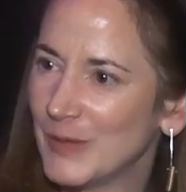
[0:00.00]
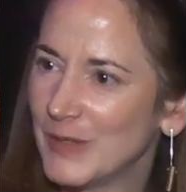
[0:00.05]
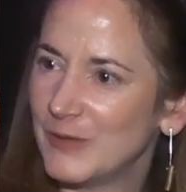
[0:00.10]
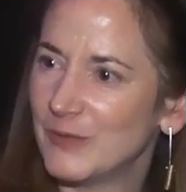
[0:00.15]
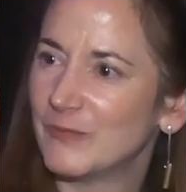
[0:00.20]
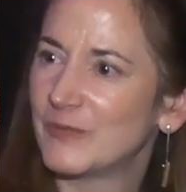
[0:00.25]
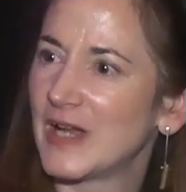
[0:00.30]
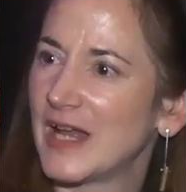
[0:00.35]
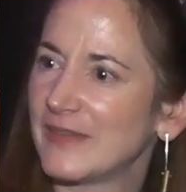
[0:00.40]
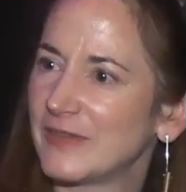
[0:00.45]

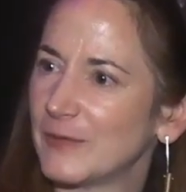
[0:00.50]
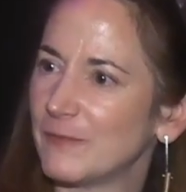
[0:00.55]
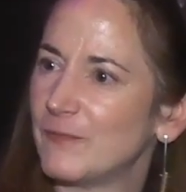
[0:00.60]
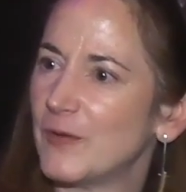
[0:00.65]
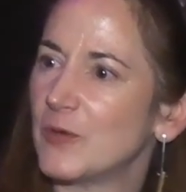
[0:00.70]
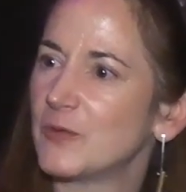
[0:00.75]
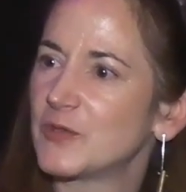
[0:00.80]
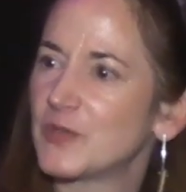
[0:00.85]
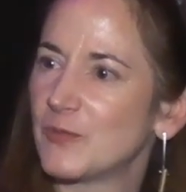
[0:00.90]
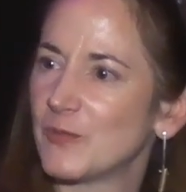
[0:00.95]
you've got the
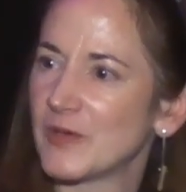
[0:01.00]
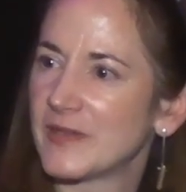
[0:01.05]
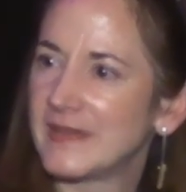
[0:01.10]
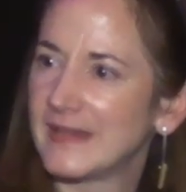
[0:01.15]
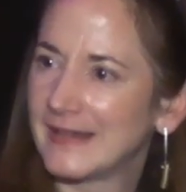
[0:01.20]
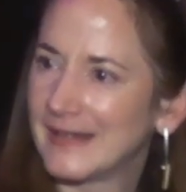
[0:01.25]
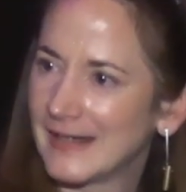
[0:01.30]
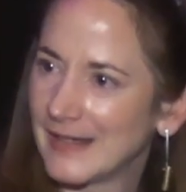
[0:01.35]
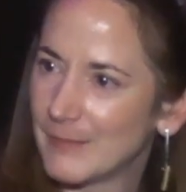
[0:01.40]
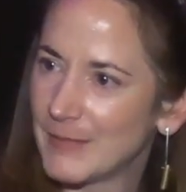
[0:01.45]
folks who are
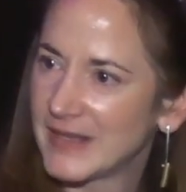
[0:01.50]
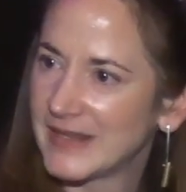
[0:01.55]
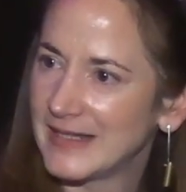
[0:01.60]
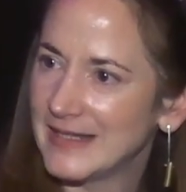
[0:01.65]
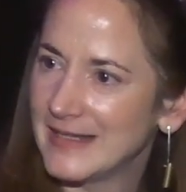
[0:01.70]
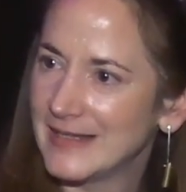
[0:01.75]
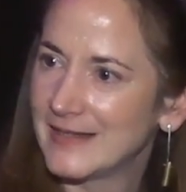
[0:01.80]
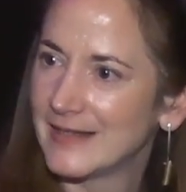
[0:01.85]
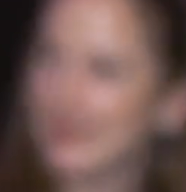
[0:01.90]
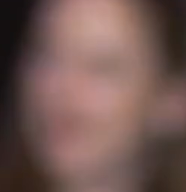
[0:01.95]
thinking about the
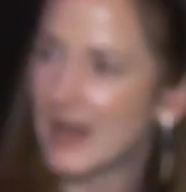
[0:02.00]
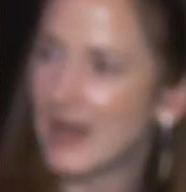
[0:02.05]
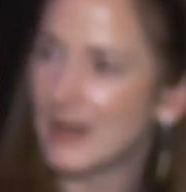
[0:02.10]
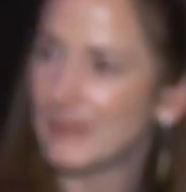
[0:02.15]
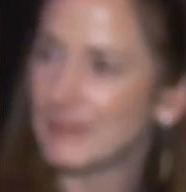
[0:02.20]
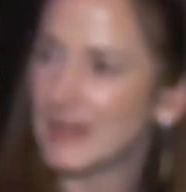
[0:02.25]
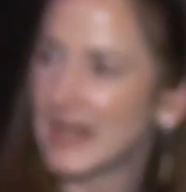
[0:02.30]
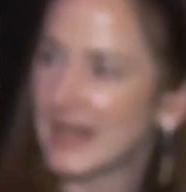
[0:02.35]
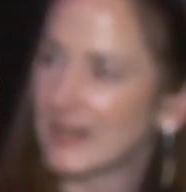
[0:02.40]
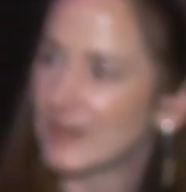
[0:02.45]

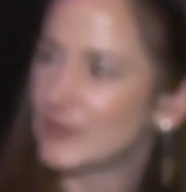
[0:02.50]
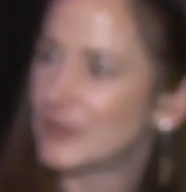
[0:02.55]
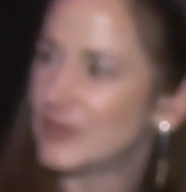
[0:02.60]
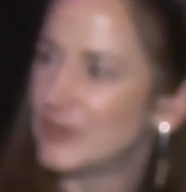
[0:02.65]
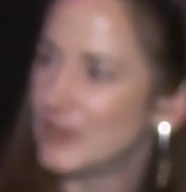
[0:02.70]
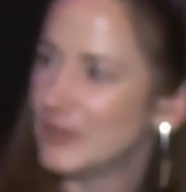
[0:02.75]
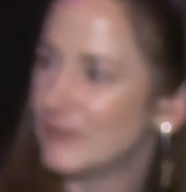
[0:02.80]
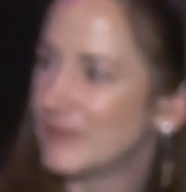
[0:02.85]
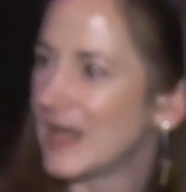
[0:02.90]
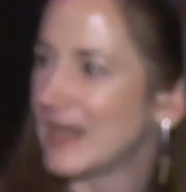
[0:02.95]
economics,
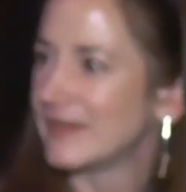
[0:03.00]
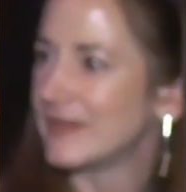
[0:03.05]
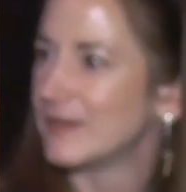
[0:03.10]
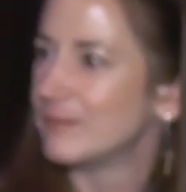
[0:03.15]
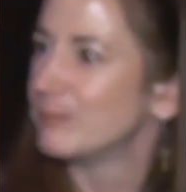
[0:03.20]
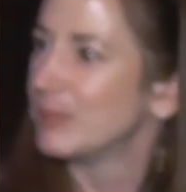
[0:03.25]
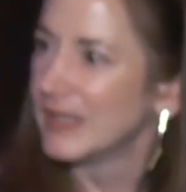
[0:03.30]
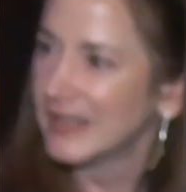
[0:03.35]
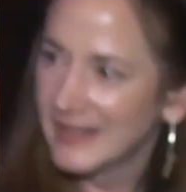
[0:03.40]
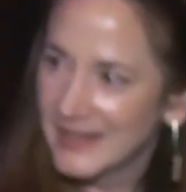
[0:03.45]
you've got the
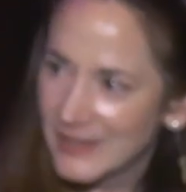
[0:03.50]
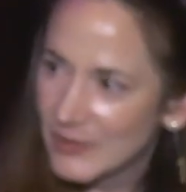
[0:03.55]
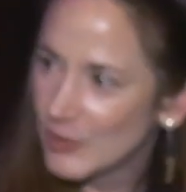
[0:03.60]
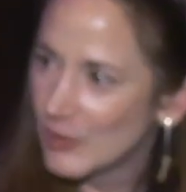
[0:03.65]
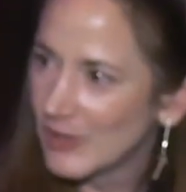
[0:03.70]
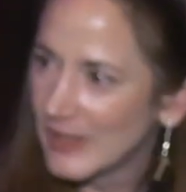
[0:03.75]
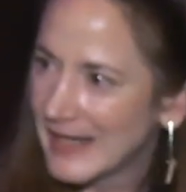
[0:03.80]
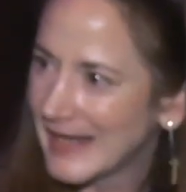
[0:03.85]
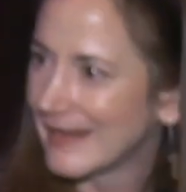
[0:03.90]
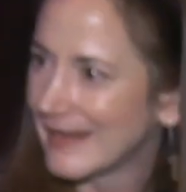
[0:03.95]

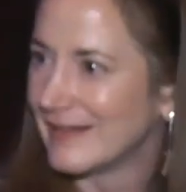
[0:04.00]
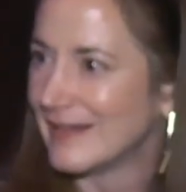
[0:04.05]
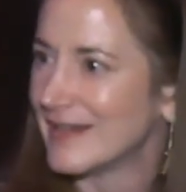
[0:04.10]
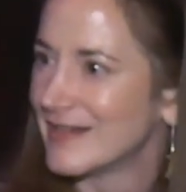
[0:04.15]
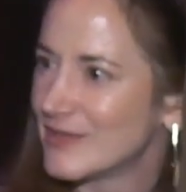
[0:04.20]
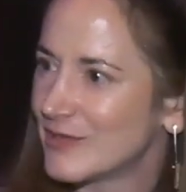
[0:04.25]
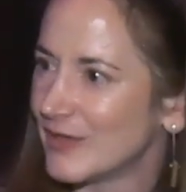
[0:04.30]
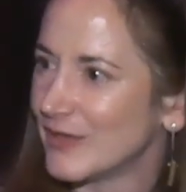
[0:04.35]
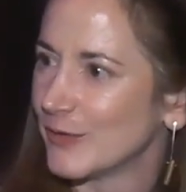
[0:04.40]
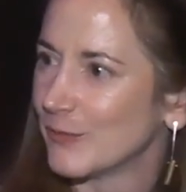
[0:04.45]
political
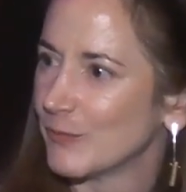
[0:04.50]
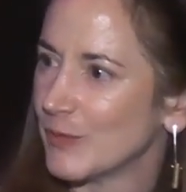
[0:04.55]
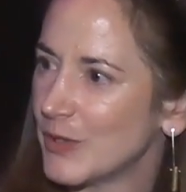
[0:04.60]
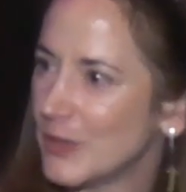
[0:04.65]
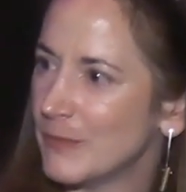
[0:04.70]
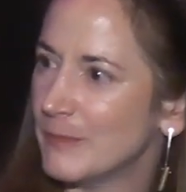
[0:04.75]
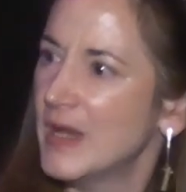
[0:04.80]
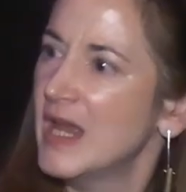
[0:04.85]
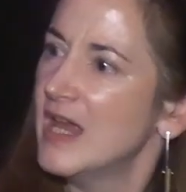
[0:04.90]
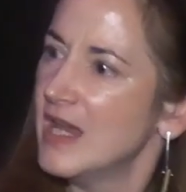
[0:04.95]
analysts in the room,